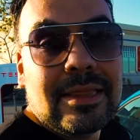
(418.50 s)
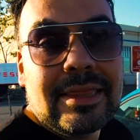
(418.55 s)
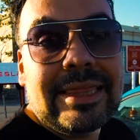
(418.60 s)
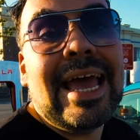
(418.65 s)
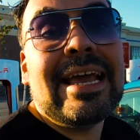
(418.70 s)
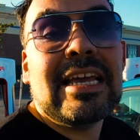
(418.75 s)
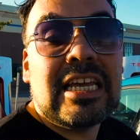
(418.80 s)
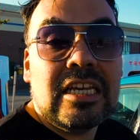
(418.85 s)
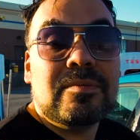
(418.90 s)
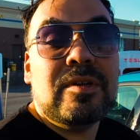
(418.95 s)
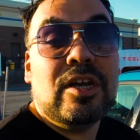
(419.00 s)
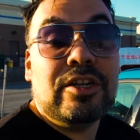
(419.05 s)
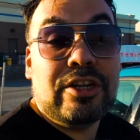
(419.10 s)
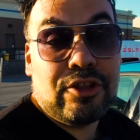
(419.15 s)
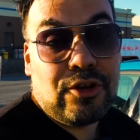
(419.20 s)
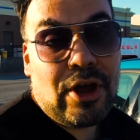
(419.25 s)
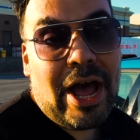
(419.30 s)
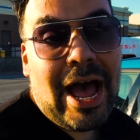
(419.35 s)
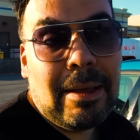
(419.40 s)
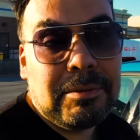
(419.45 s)
that gives me
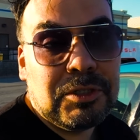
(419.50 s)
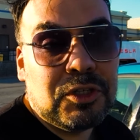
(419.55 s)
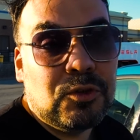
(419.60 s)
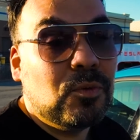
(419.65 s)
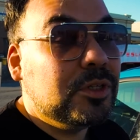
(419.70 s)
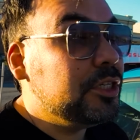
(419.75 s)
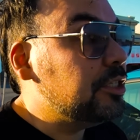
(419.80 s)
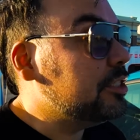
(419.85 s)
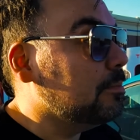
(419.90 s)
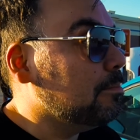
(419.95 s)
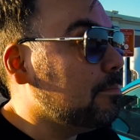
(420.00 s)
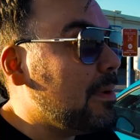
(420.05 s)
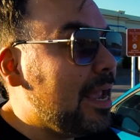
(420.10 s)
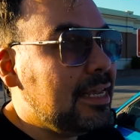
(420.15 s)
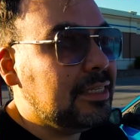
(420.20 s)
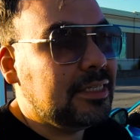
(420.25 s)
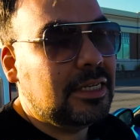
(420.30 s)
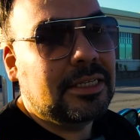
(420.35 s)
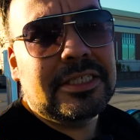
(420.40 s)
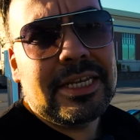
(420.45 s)
another option, which is
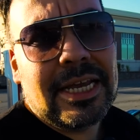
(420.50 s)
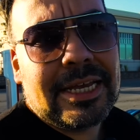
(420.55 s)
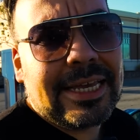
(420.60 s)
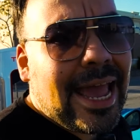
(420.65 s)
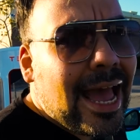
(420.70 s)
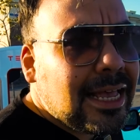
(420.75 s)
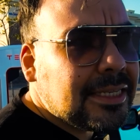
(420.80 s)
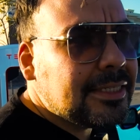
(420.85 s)
amazing. It's like gas